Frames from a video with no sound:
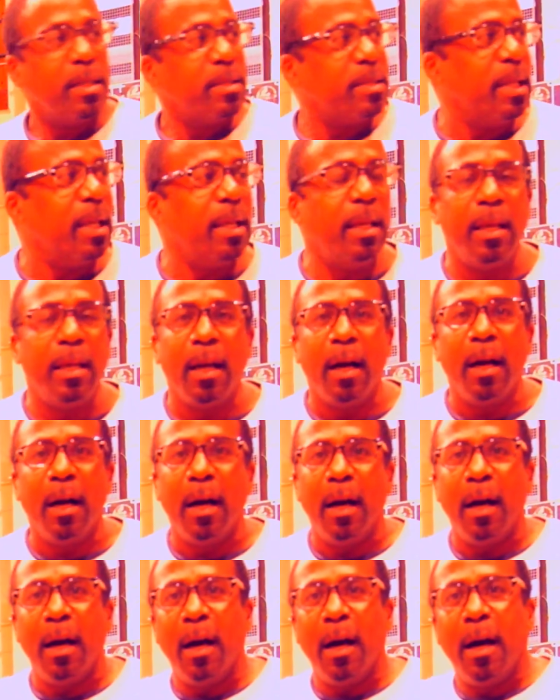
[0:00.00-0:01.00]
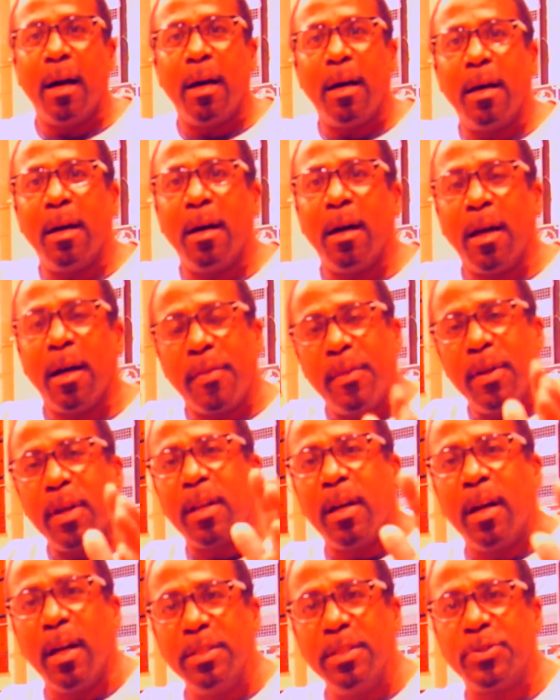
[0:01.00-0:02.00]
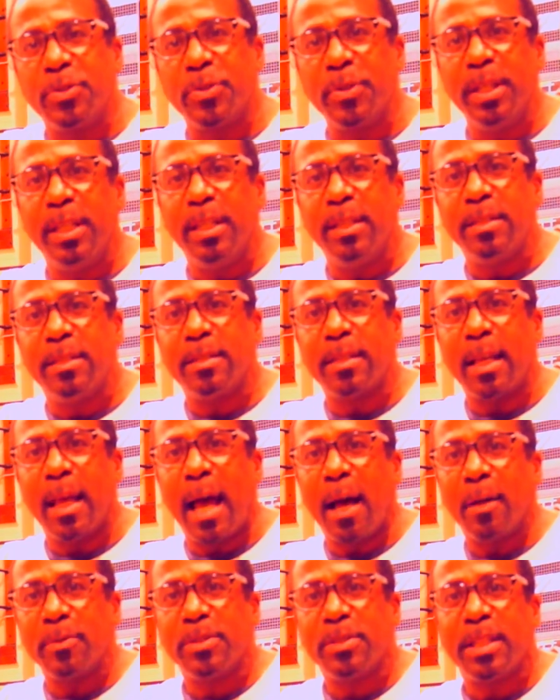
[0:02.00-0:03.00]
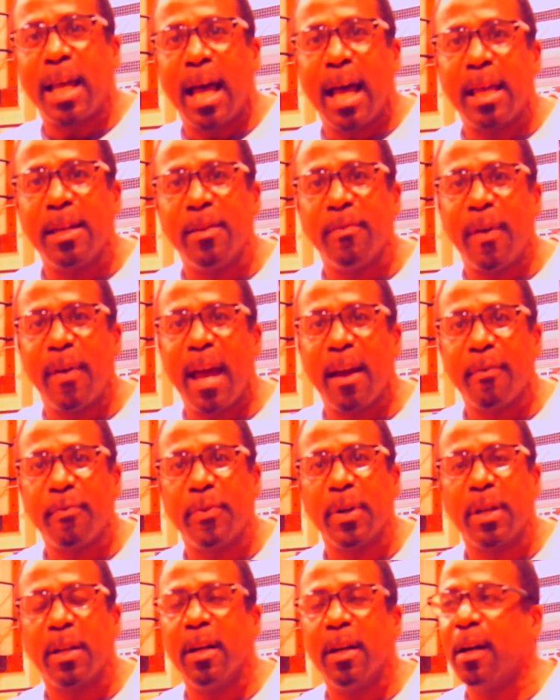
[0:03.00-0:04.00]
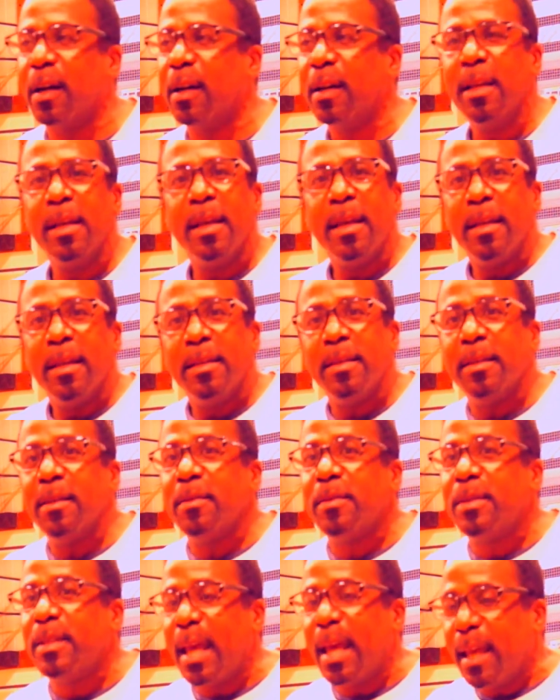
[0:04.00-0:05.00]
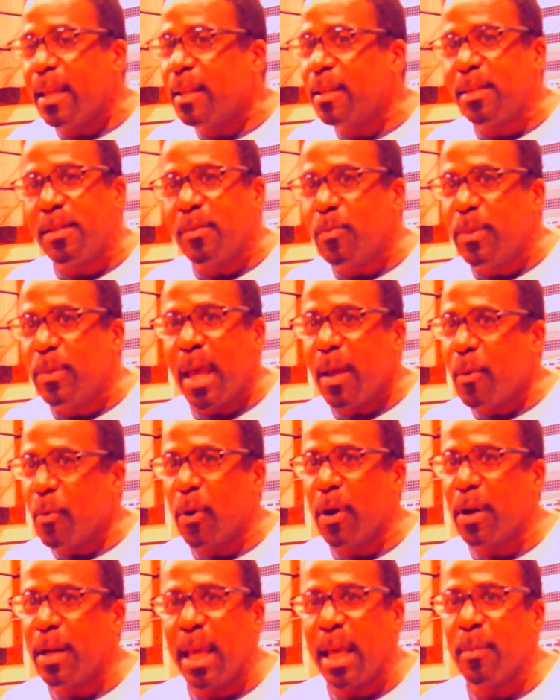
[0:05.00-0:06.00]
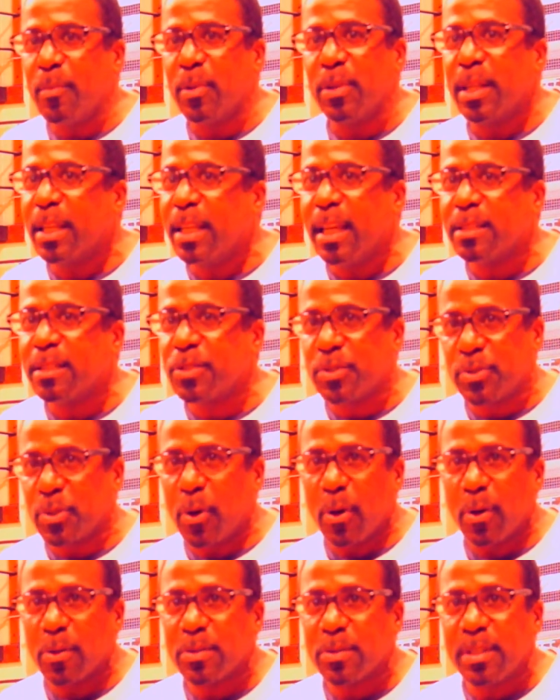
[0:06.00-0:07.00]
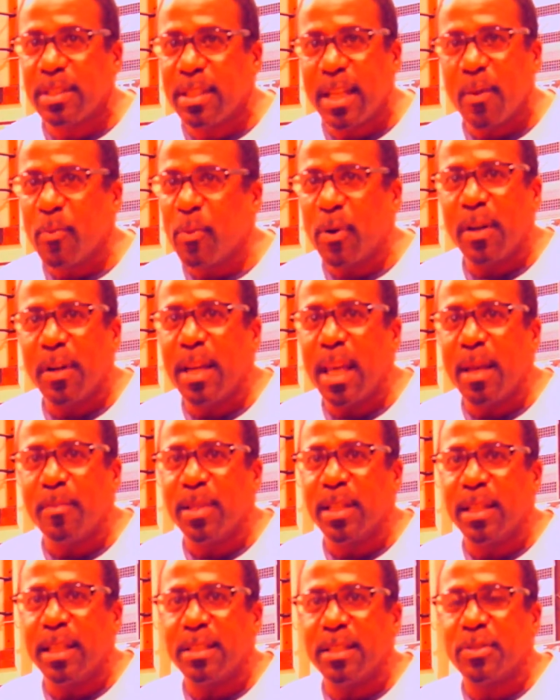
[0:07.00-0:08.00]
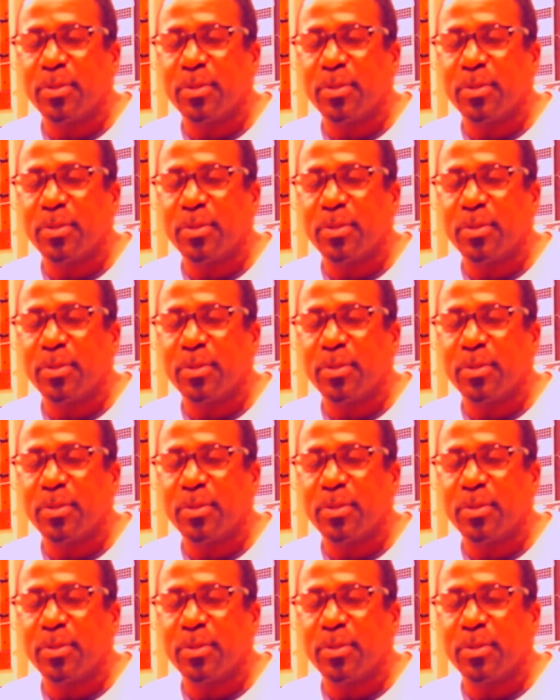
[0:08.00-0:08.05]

the other countries outside of Africa, they weren't able to get salt. They weren't able to get